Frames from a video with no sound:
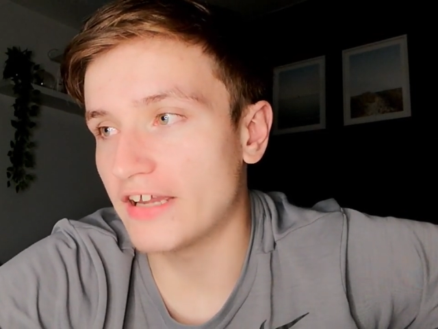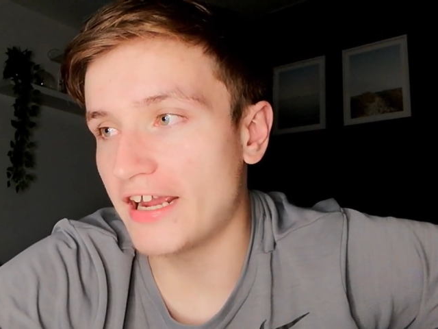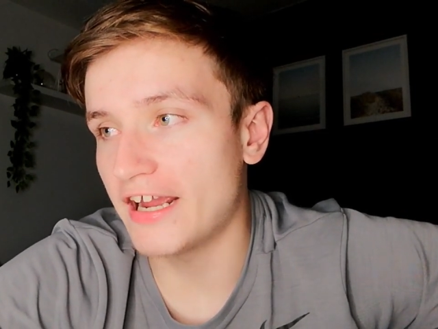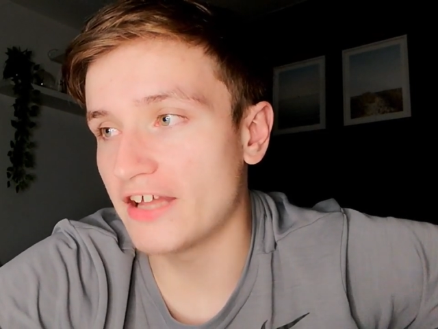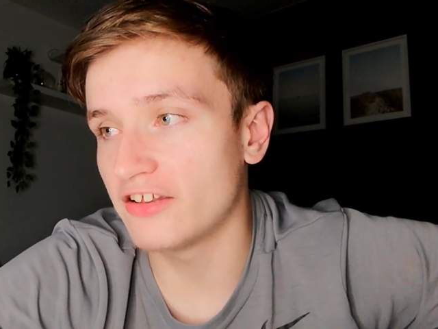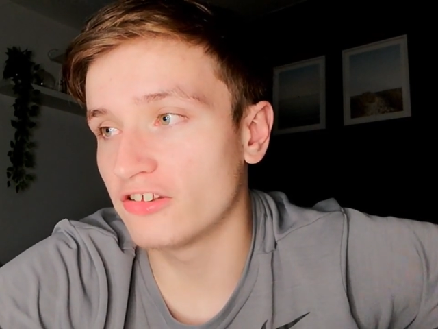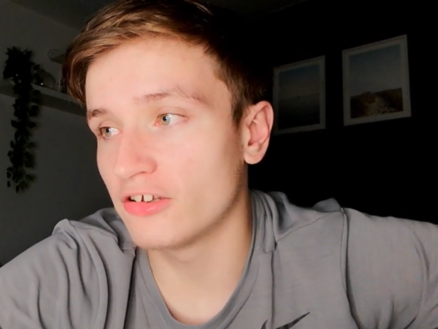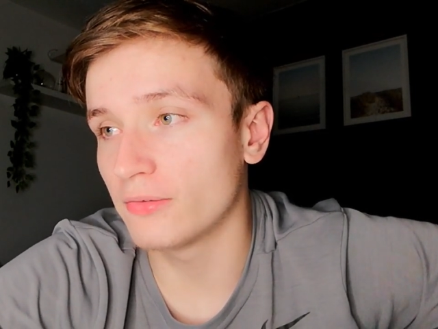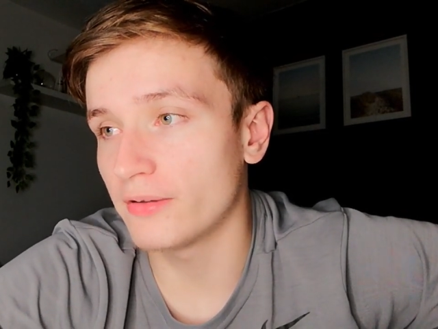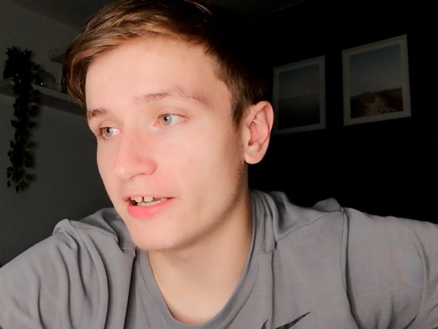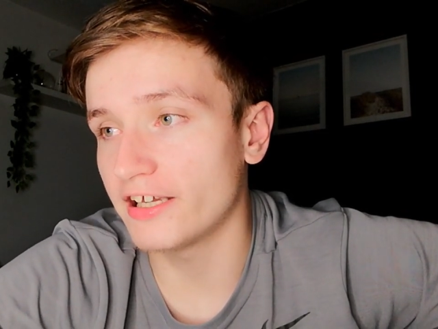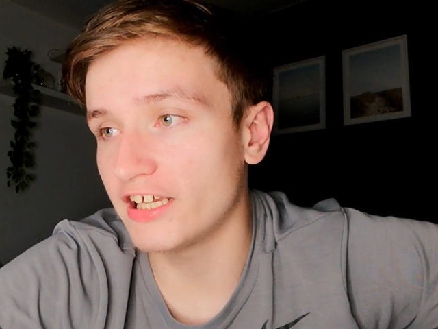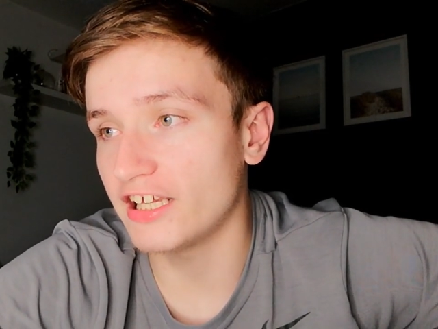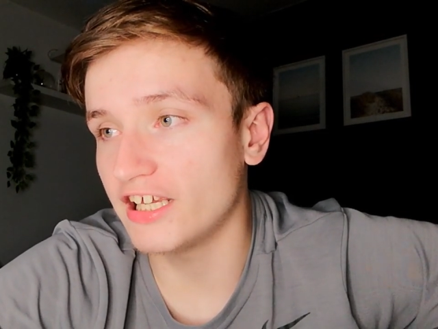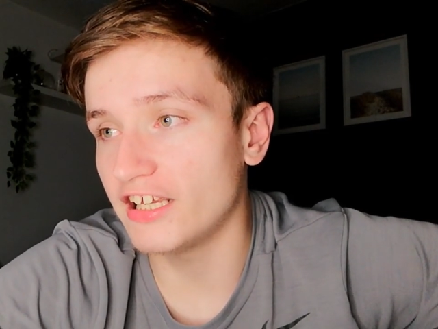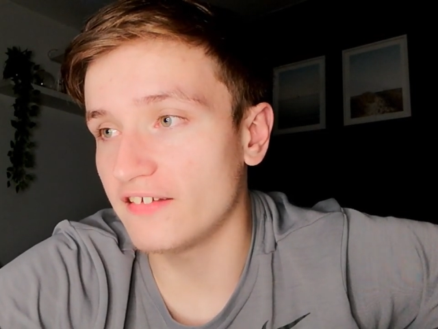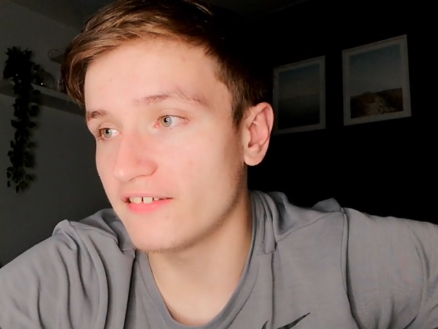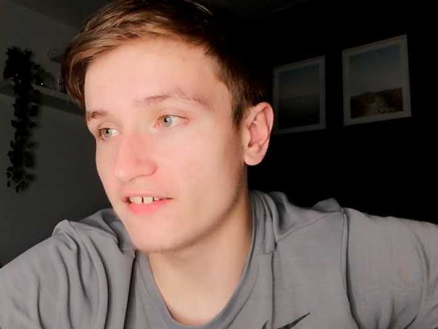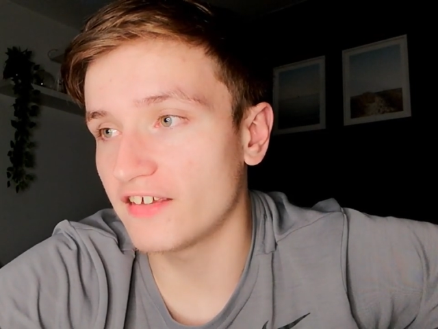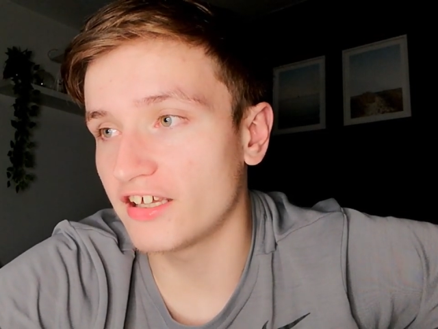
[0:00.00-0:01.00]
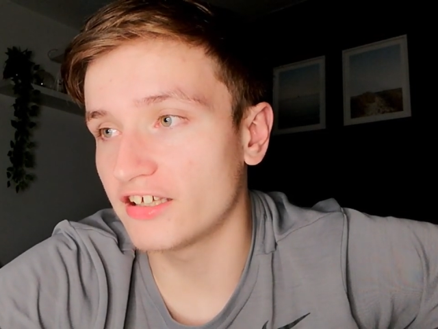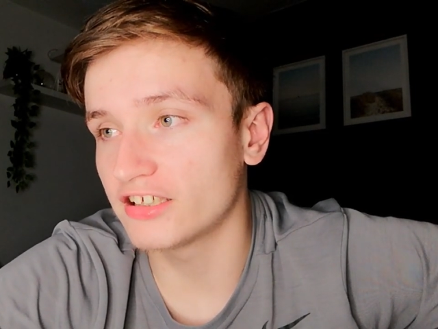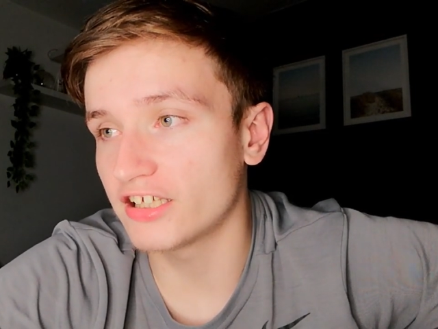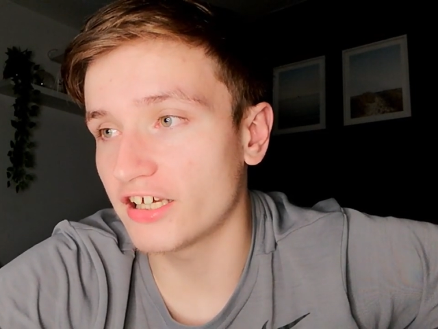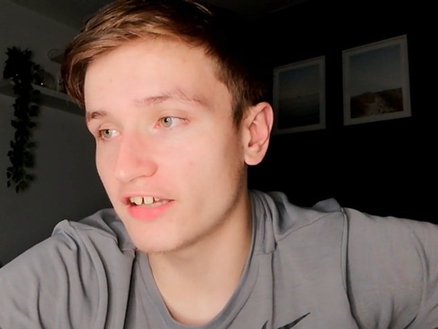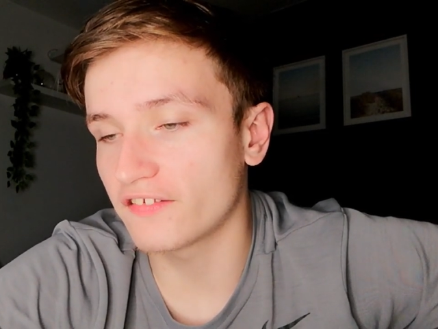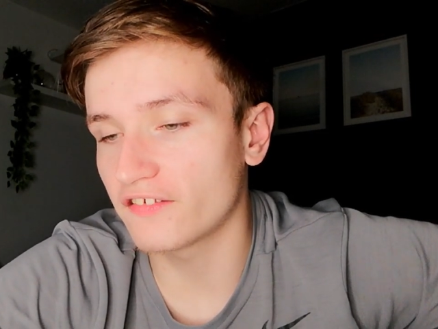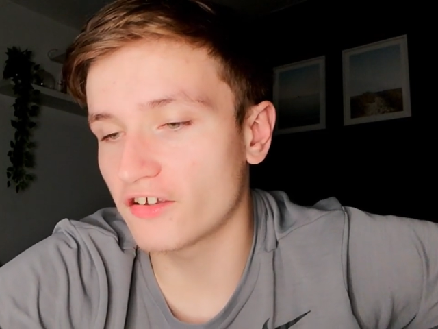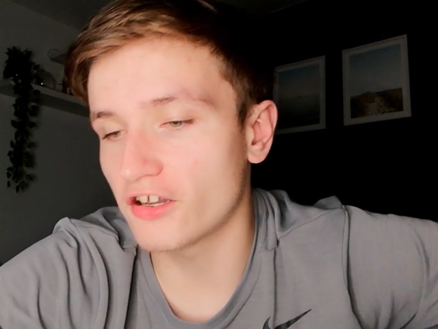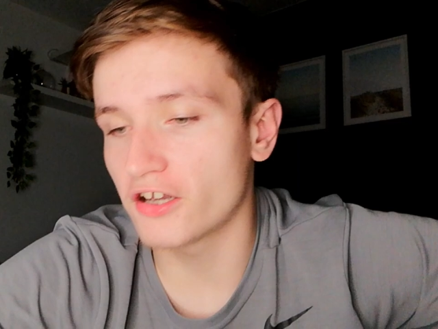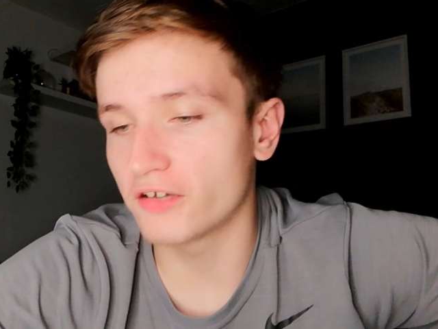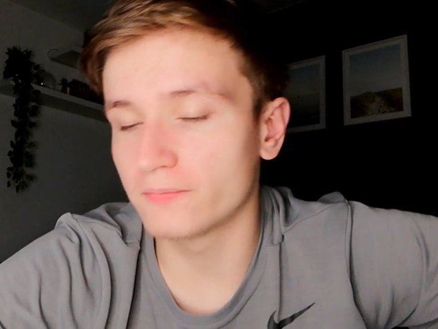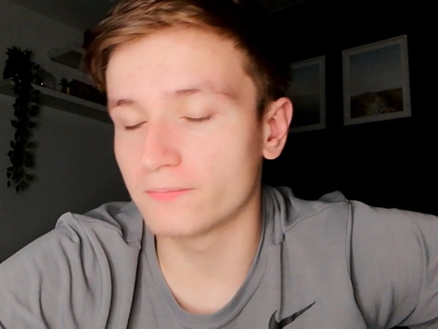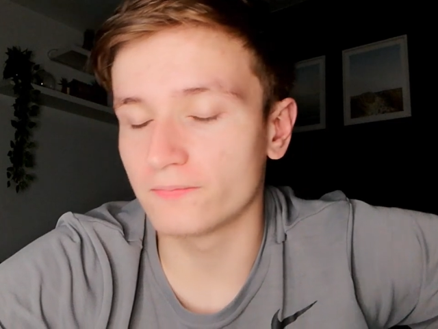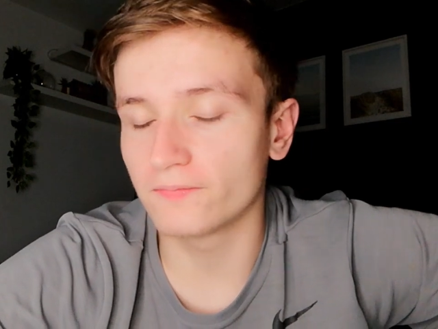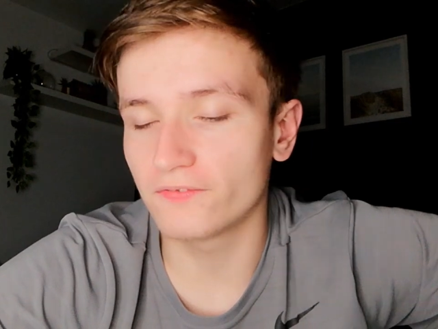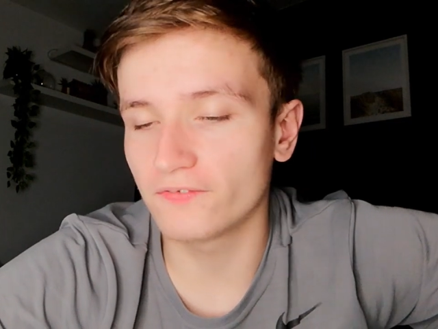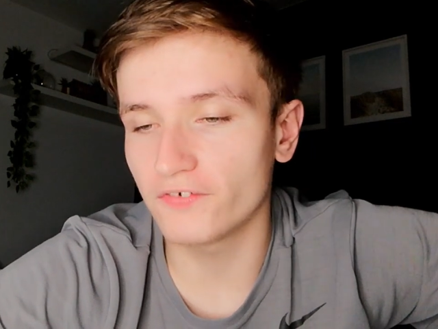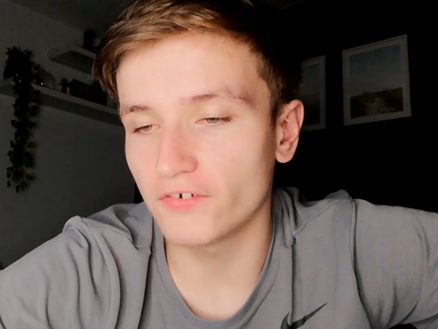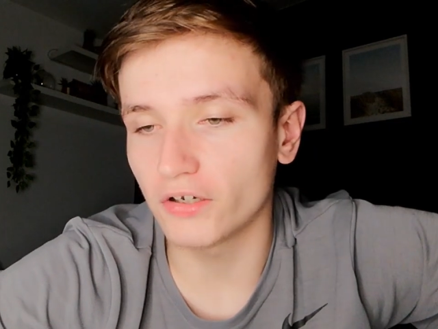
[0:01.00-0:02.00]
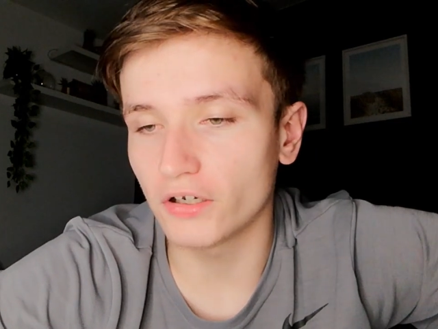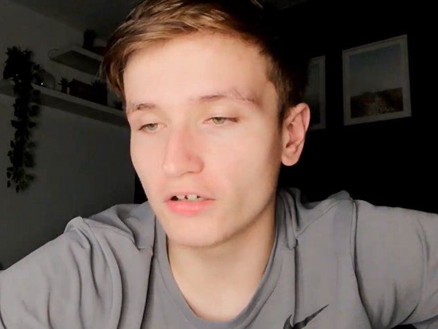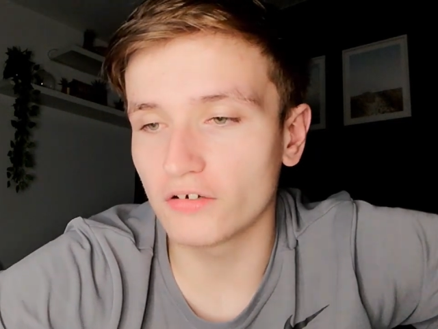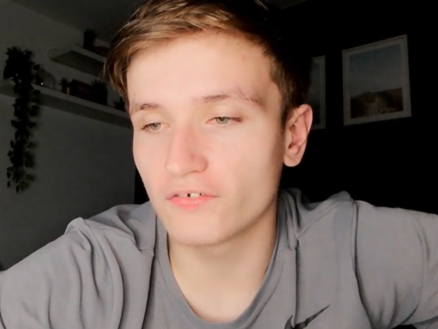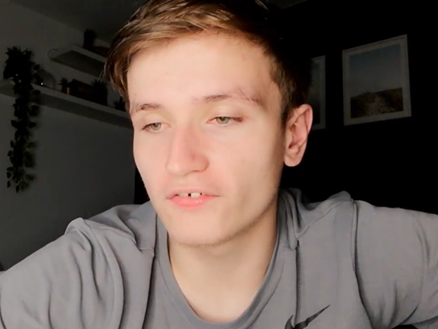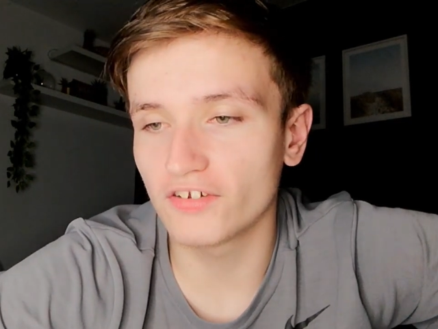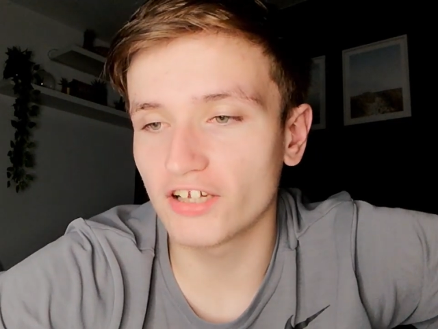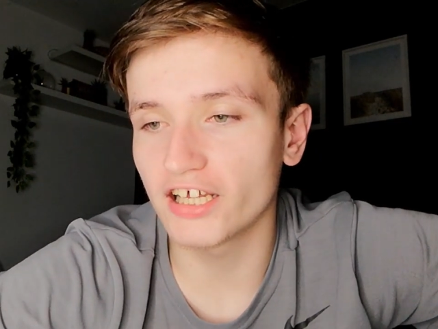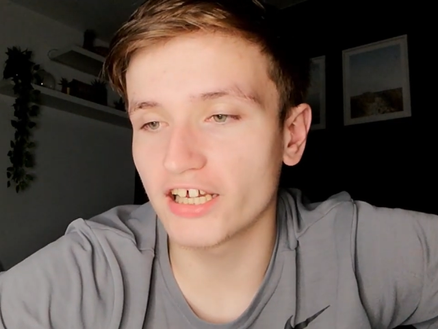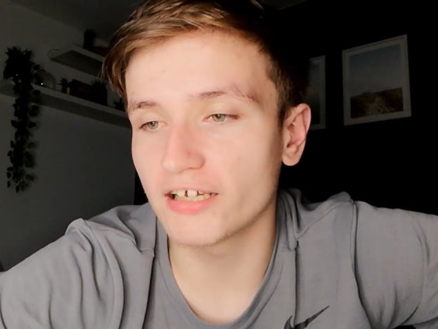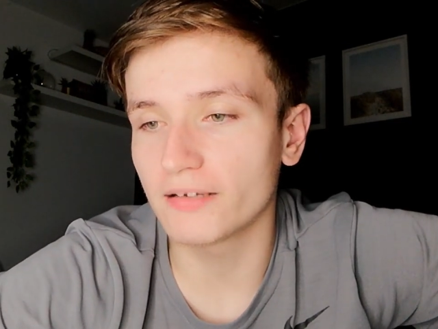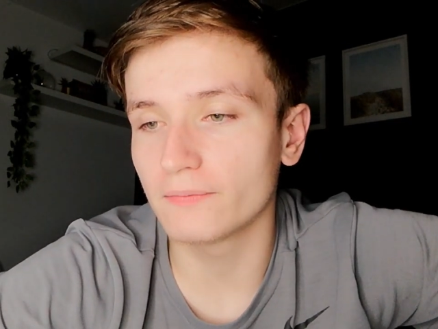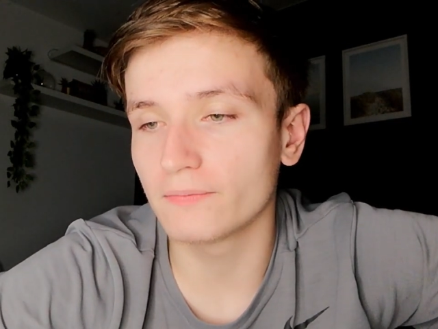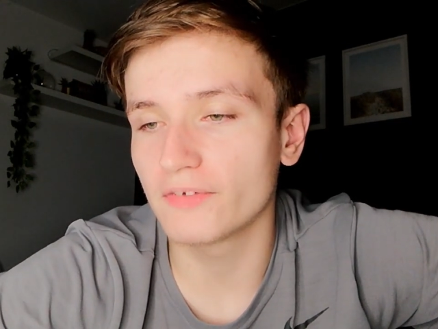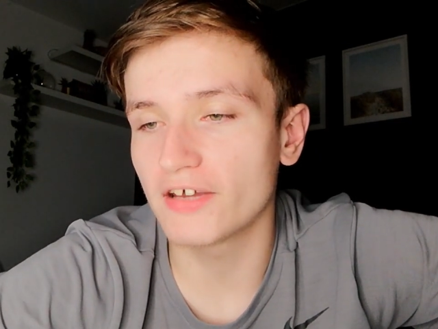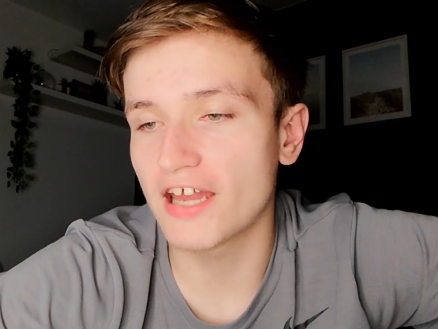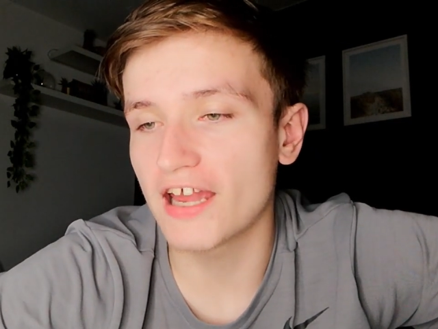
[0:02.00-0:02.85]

end up like eating like a certain food for like